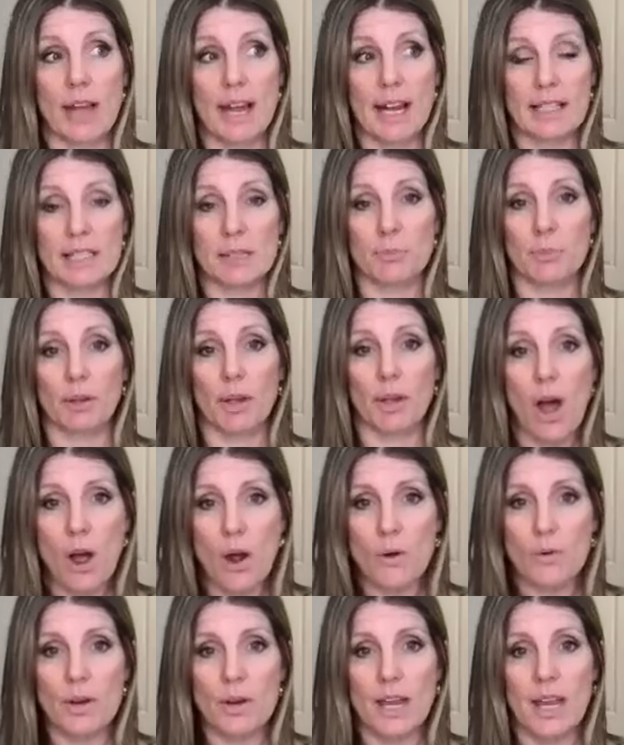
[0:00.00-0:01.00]

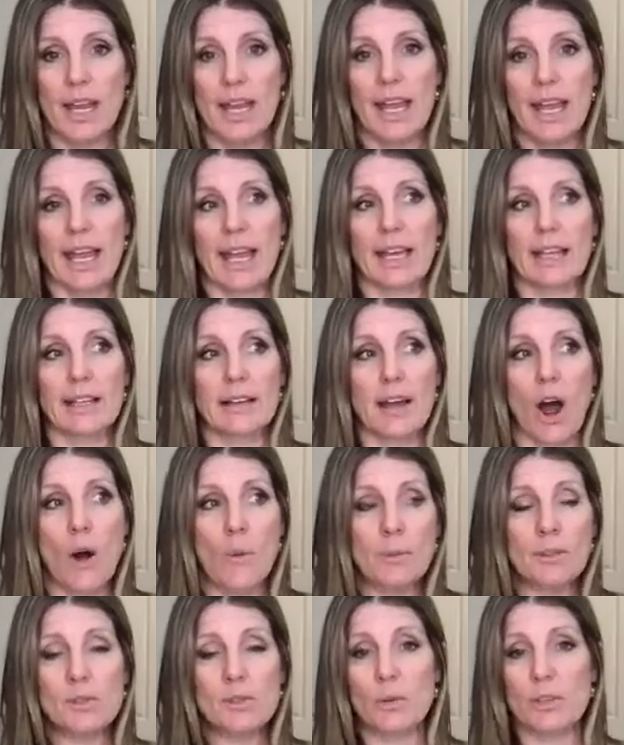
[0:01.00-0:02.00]
explode and
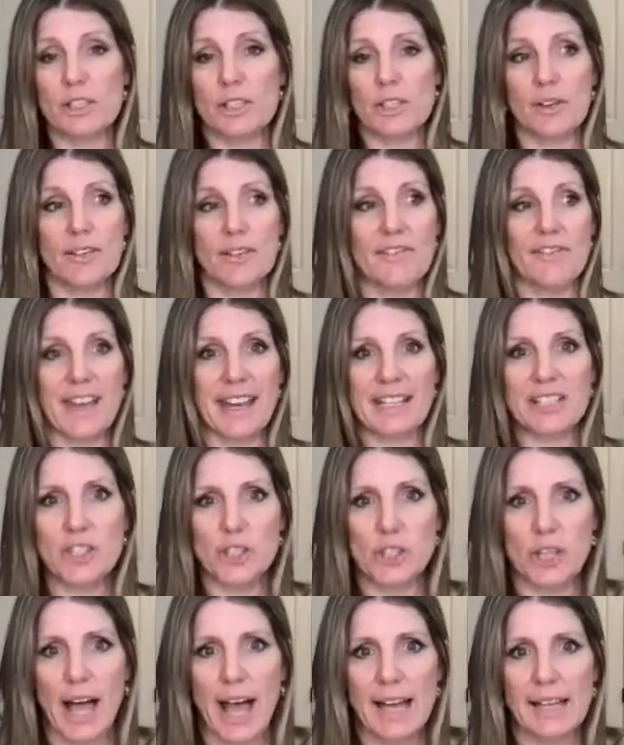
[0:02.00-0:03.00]
almost wanted to
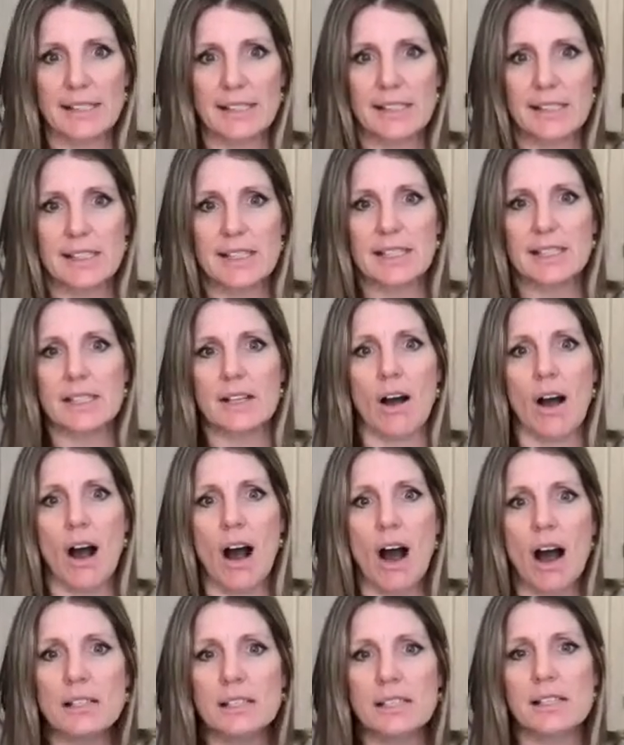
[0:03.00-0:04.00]
evangelize this
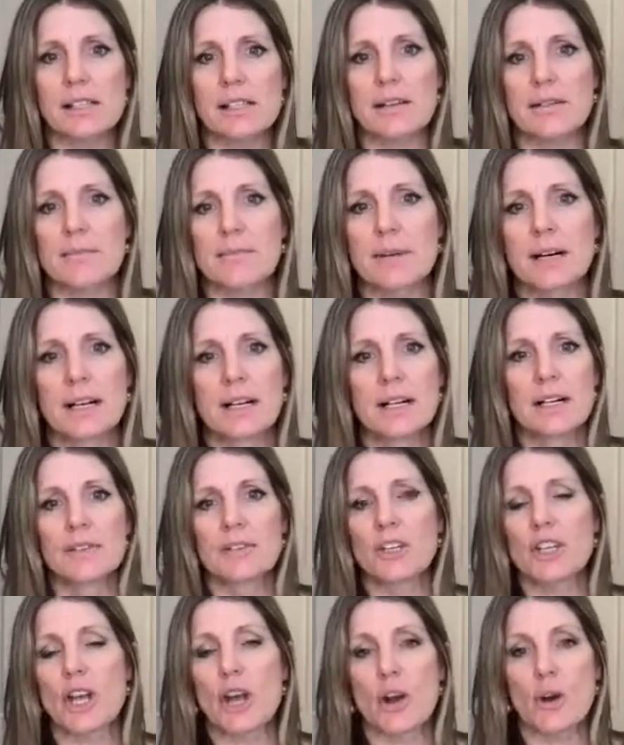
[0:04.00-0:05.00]
awesome,
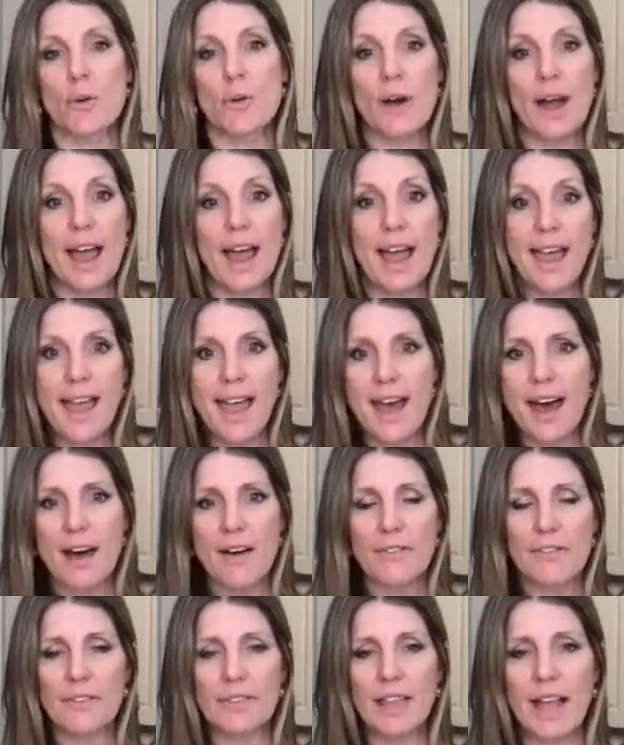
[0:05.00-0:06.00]

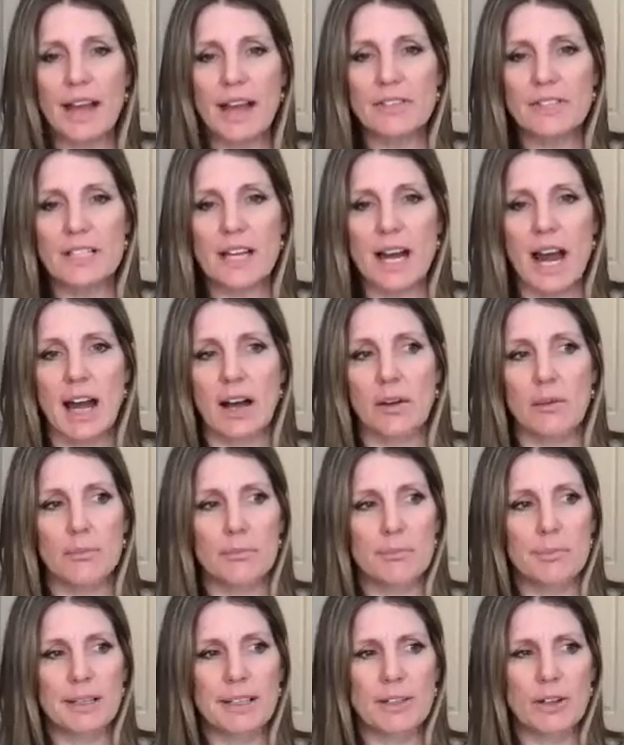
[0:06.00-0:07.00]
AF lifestyle,
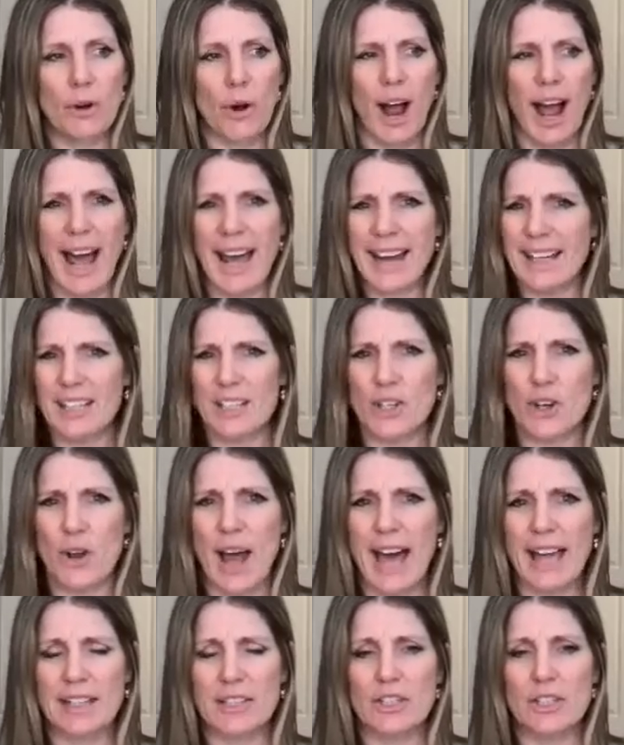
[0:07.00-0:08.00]
but kind of didn't know
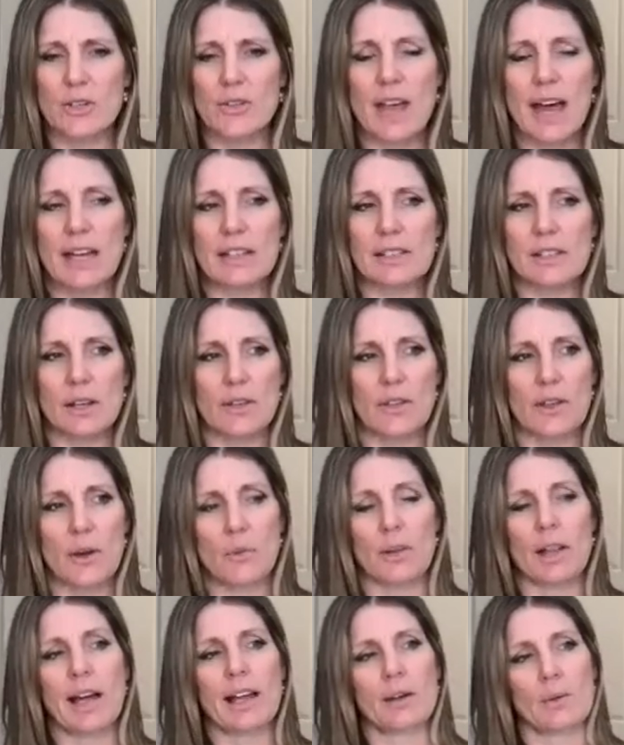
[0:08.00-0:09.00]
how to do that. So I thought,
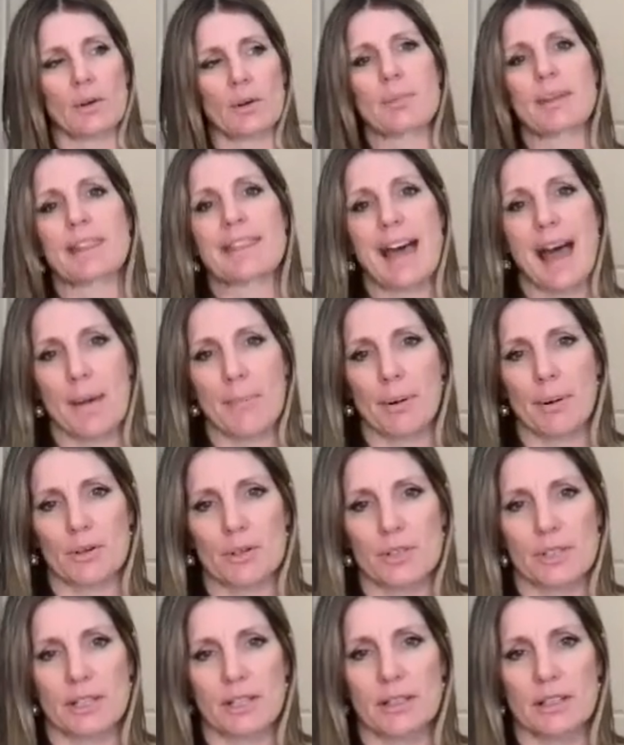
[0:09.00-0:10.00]
well, I don't want to be that
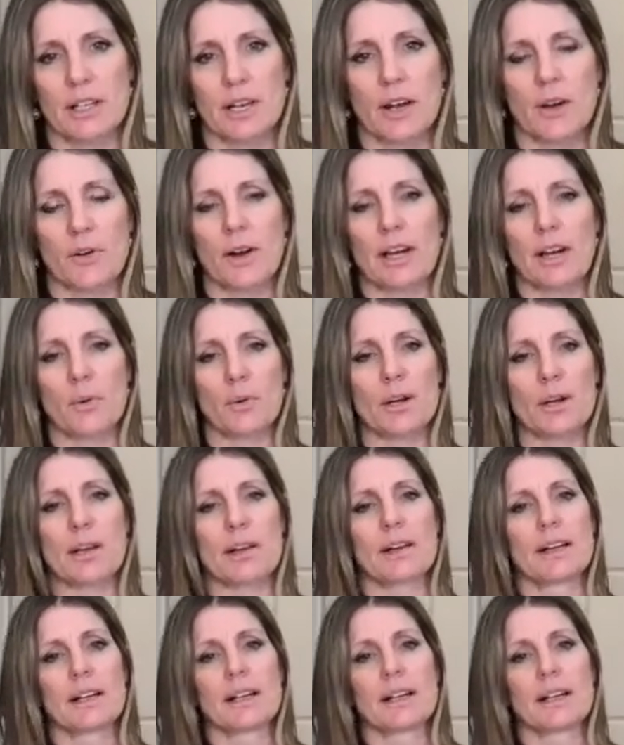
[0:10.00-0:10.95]
person. I don't want to,